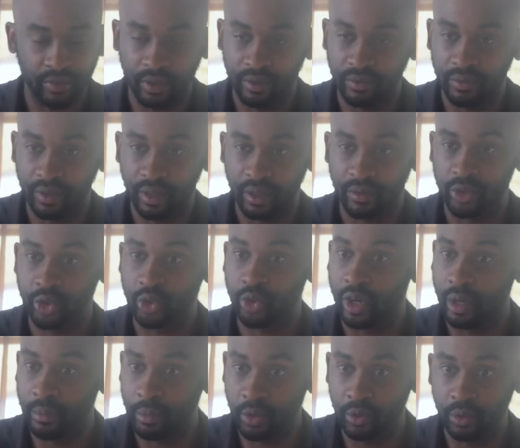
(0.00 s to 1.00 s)
of
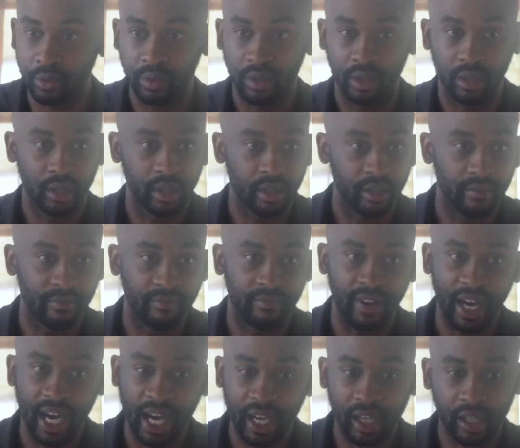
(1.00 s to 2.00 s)
trouble,
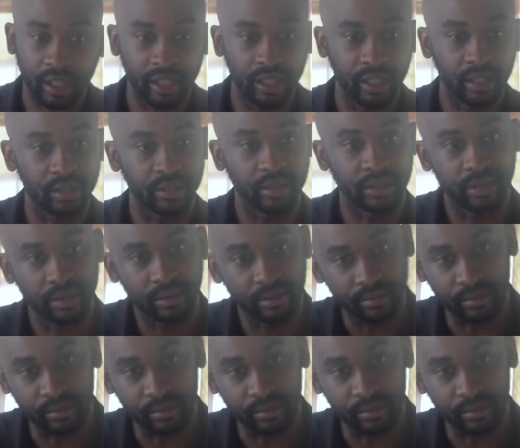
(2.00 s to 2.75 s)
violence,